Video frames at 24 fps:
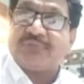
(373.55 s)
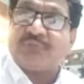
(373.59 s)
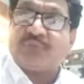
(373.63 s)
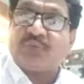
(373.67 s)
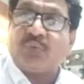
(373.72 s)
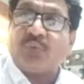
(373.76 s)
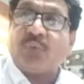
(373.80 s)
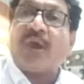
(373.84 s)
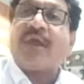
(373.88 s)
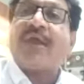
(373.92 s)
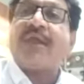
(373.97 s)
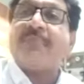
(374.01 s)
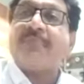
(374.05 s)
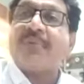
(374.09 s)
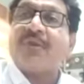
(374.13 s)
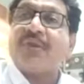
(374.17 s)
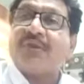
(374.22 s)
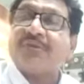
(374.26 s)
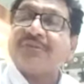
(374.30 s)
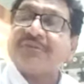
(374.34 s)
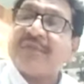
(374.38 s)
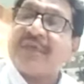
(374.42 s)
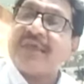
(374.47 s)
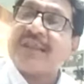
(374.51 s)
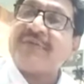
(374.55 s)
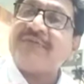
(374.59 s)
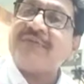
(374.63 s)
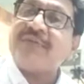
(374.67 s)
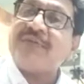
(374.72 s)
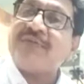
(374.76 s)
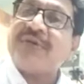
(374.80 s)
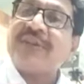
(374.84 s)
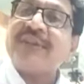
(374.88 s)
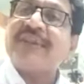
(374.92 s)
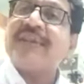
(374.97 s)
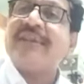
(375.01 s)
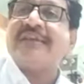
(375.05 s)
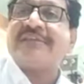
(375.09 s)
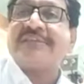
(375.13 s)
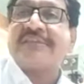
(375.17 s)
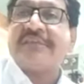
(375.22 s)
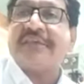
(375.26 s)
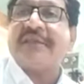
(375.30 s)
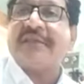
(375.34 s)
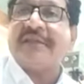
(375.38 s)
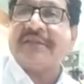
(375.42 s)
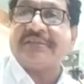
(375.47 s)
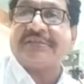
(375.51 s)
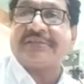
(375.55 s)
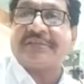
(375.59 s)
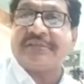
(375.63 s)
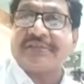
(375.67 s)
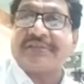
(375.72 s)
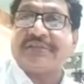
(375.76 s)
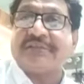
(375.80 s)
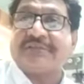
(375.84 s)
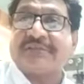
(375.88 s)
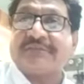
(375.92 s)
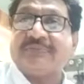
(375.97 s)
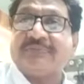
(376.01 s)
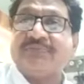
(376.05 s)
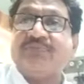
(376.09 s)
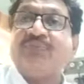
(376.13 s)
Why? Because they are having very less ENT surgeons.